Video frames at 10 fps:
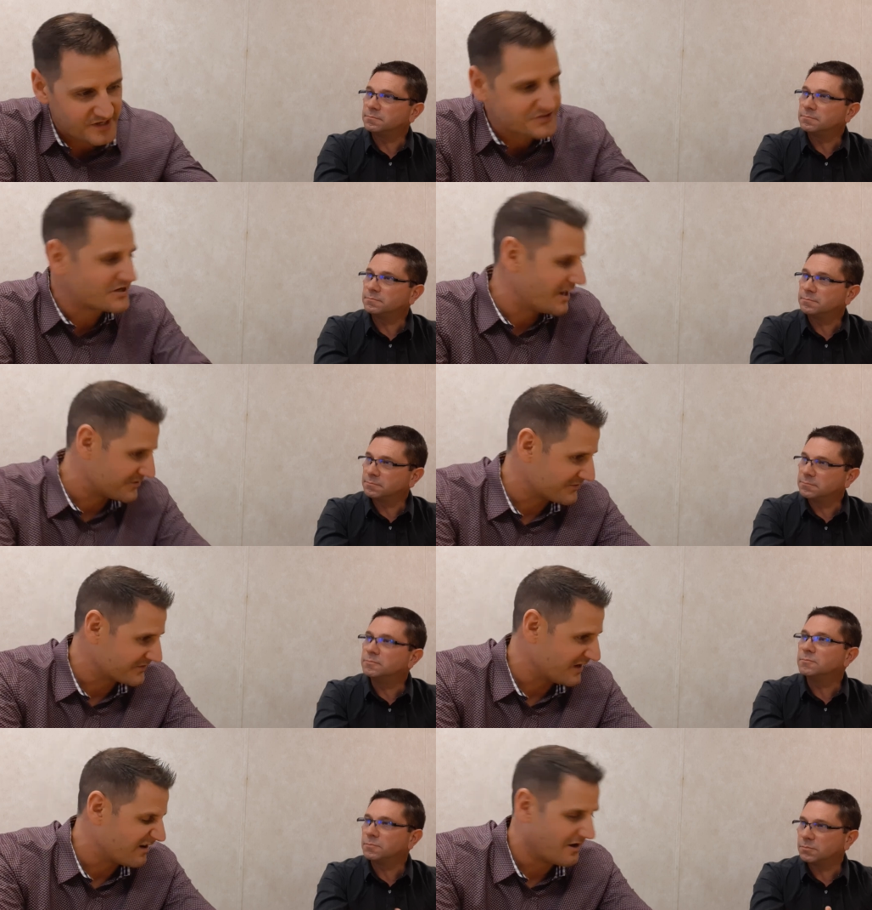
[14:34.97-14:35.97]
Speaker 1: the education
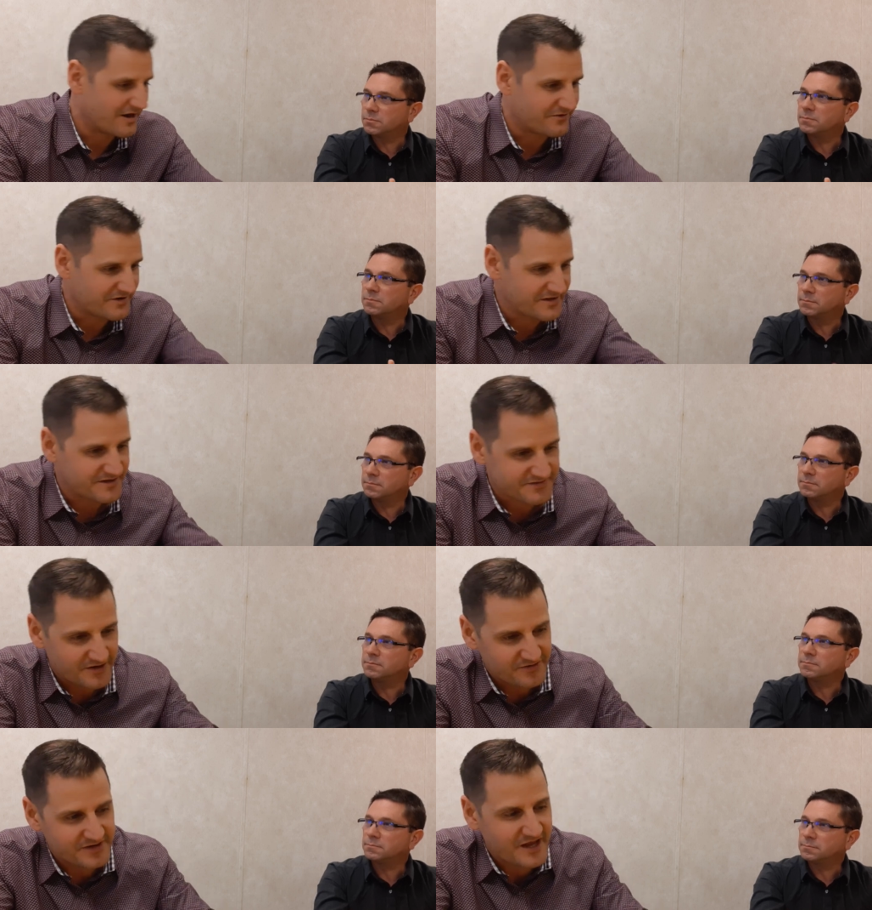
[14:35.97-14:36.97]
side. Oh, I don't need this, I
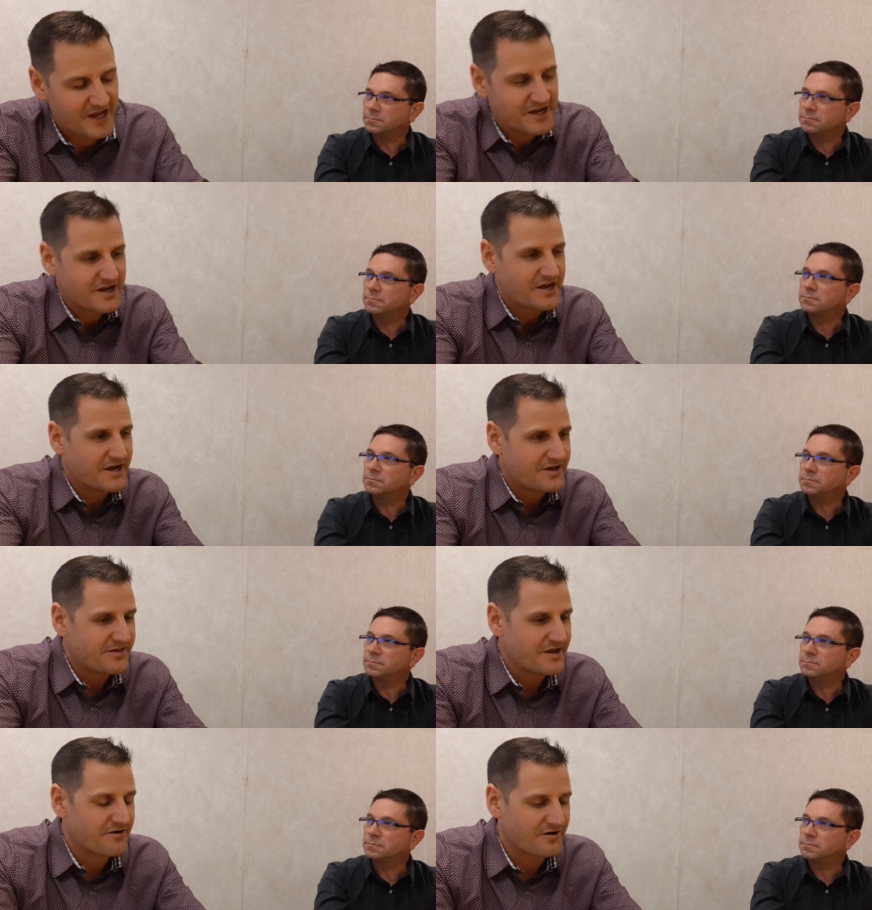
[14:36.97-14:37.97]
don't need that.
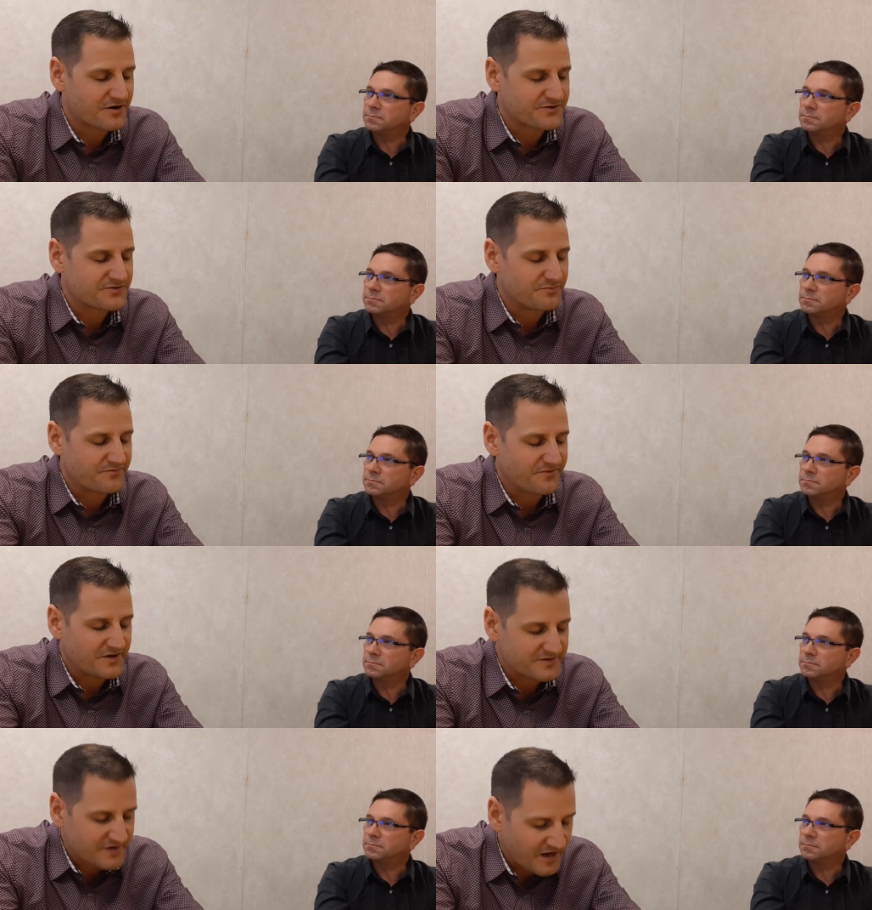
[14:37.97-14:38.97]
There are some
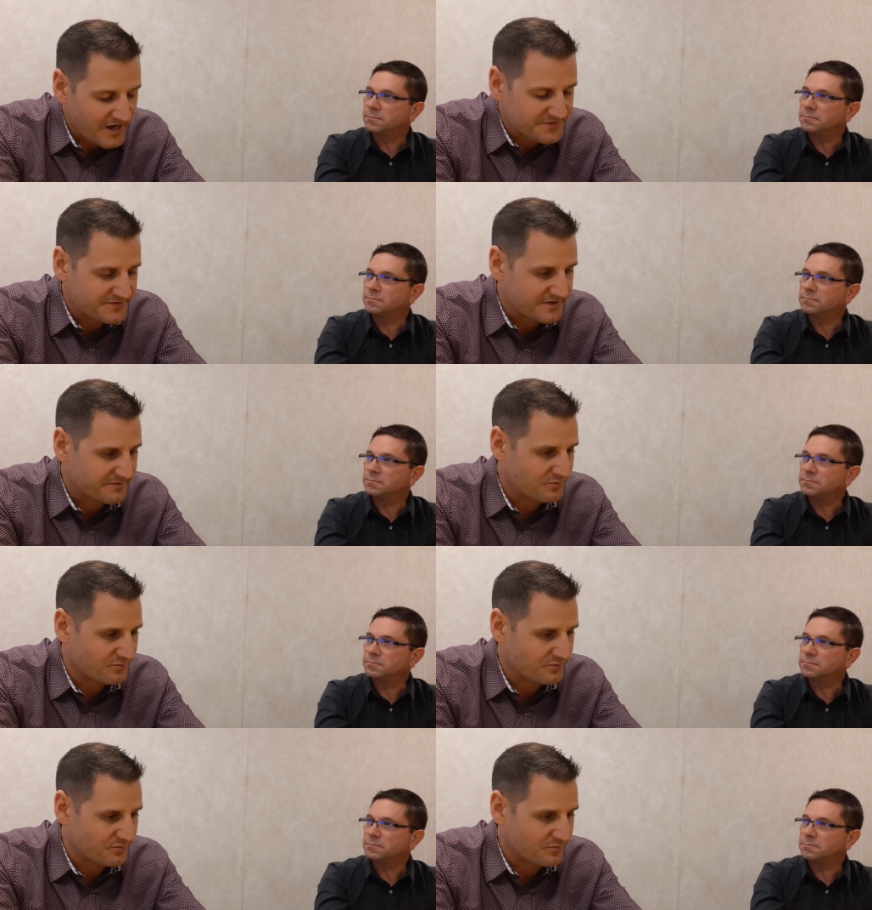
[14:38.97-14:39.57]
fantastic